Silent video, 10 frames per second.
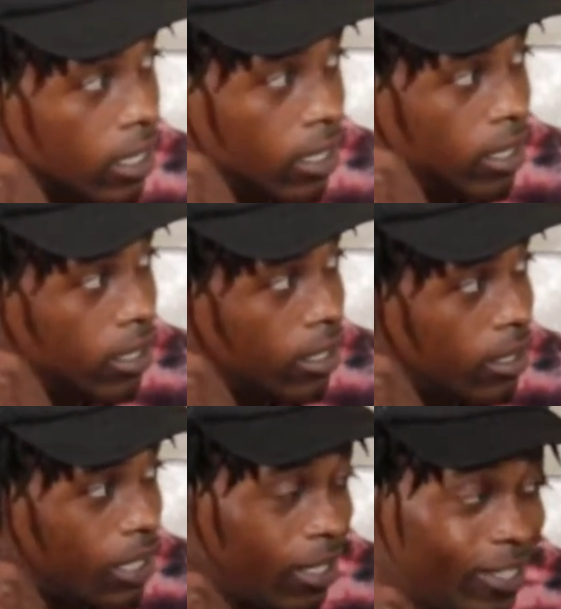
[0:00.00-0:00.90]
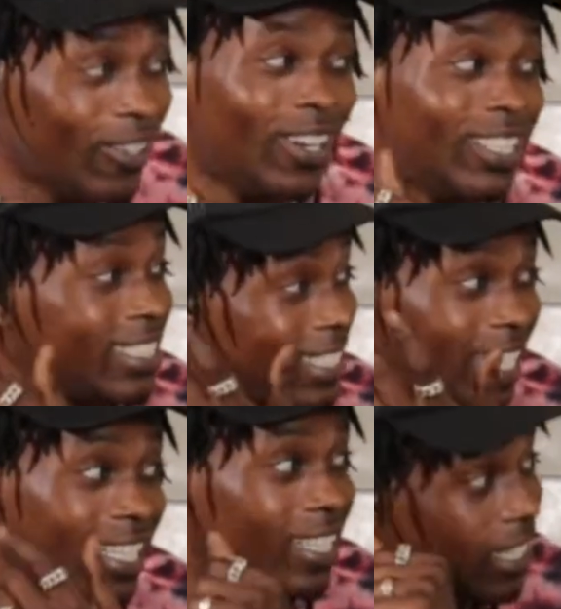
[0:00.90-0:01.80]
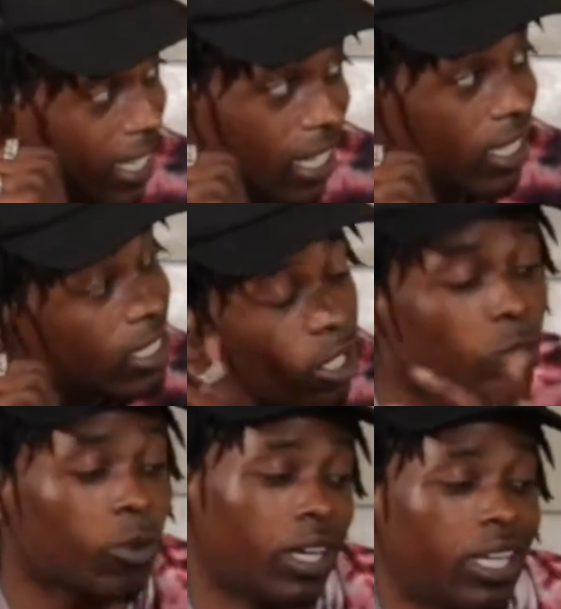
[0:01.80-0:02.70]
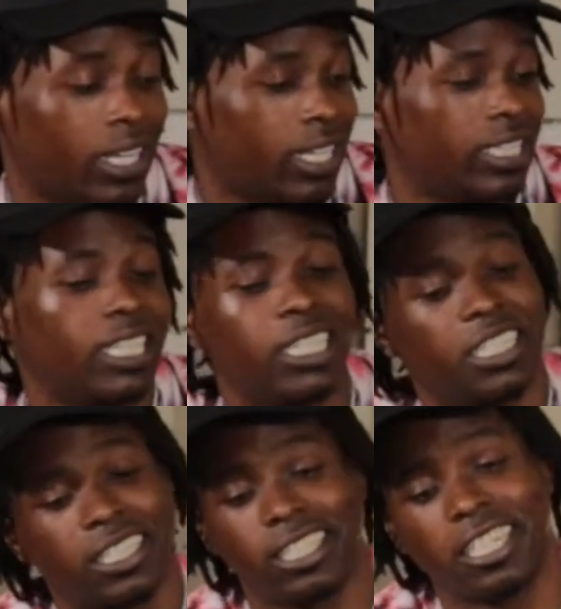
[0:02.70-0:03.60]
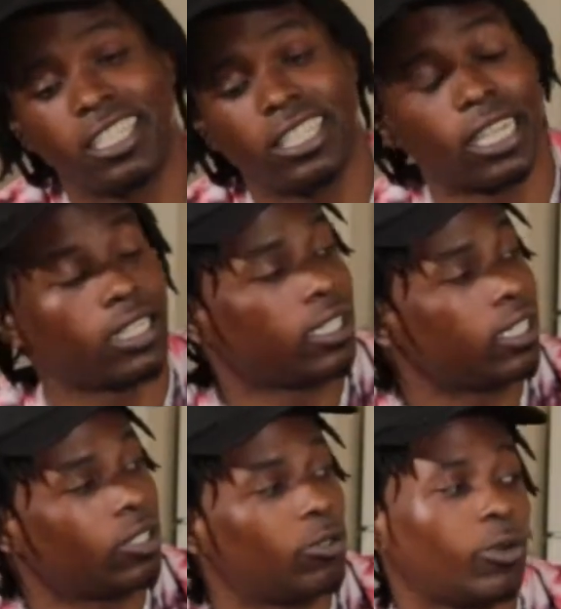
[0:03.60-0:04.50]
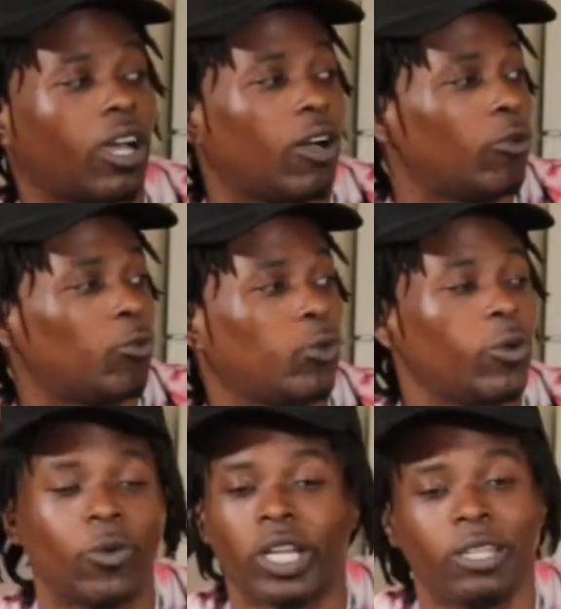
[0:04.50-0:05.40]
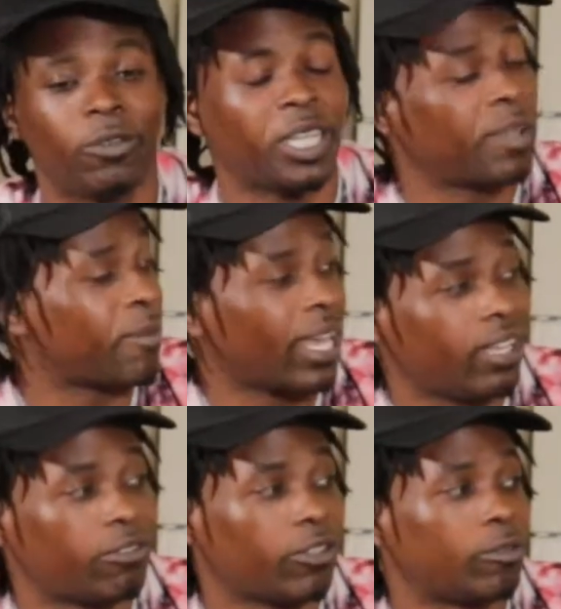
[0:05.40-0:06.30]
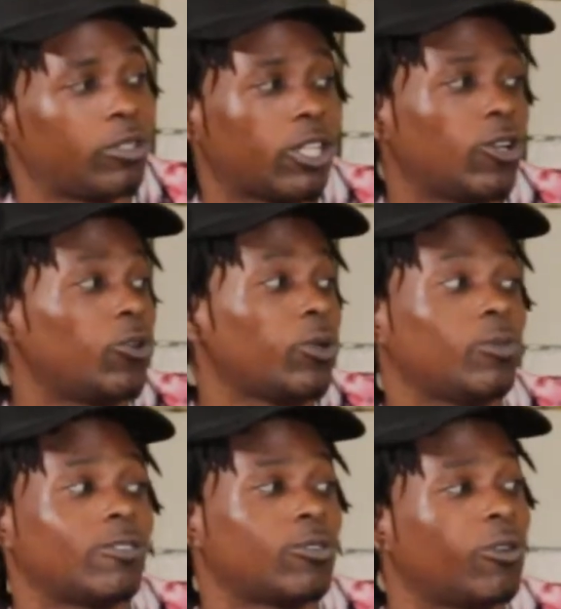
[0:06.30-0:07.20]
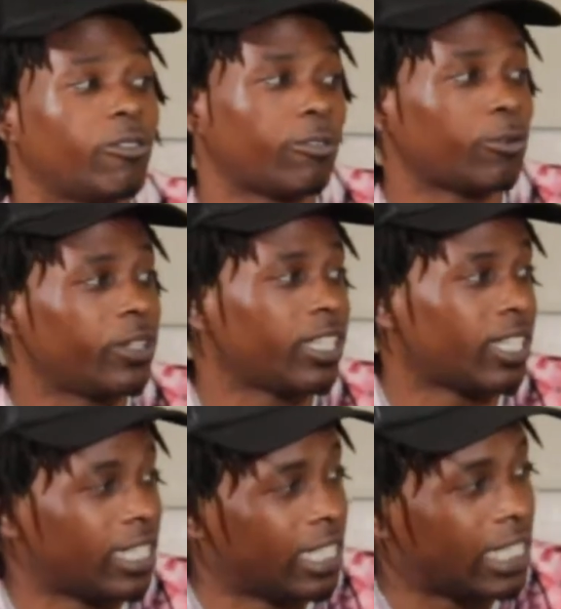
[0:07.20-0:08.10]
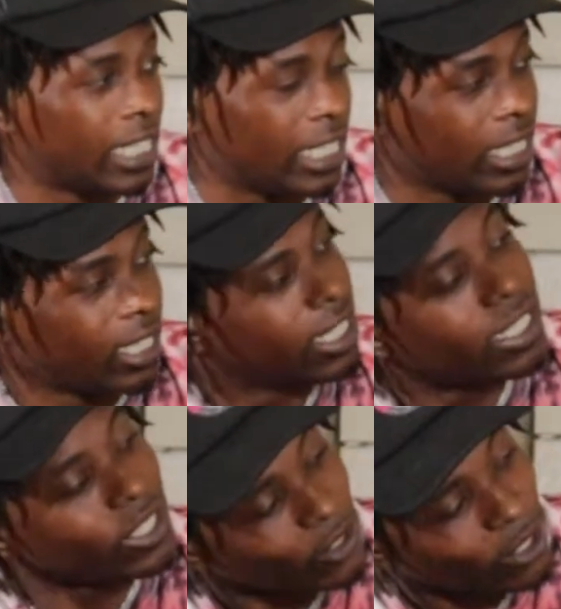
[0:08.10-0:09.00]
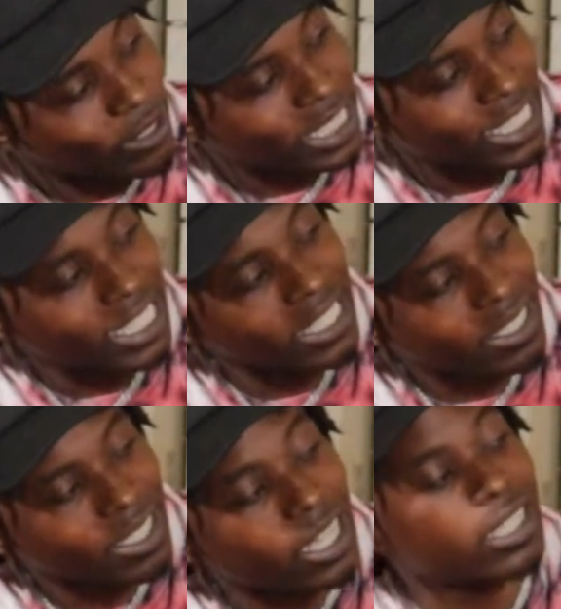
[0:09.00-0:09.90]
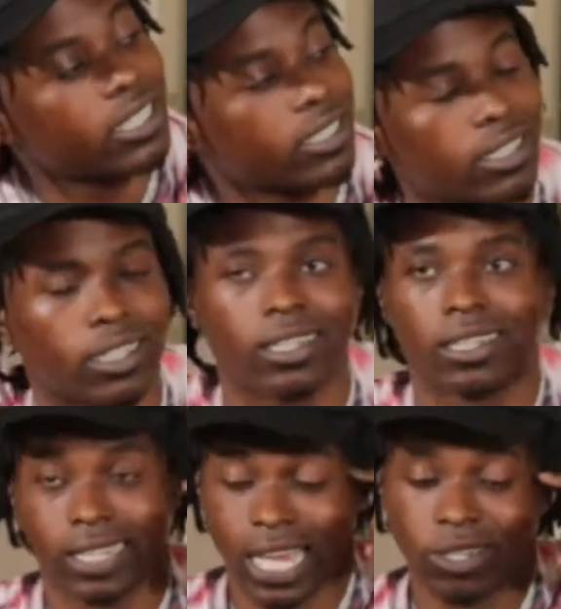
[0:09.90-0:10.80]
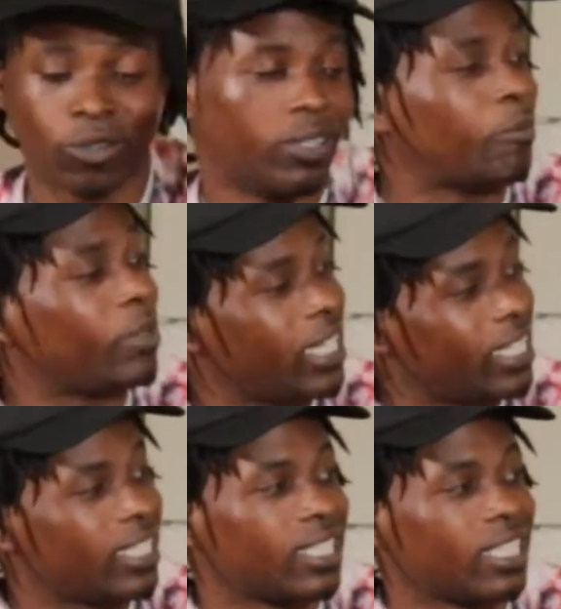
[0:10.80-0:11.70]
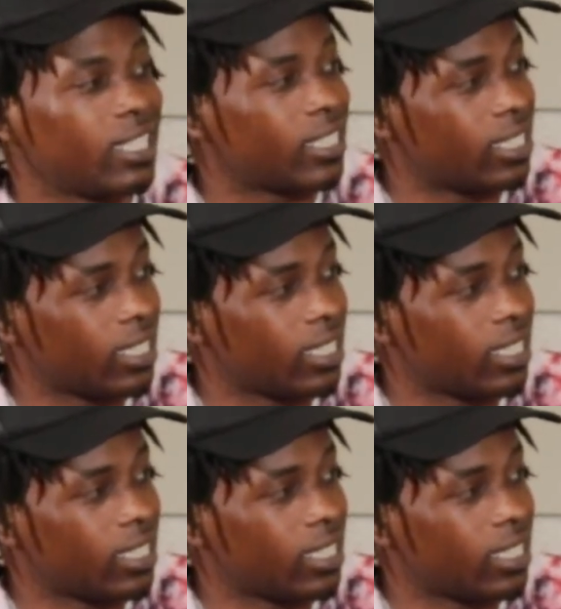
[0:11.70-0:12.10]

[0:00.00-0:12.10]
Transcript: You know what I'm saying? So, and then this is another thing. We wasn't even getting paid for them shows we was doing for real. You know what I'm saying? Because not knowing the business of this shit.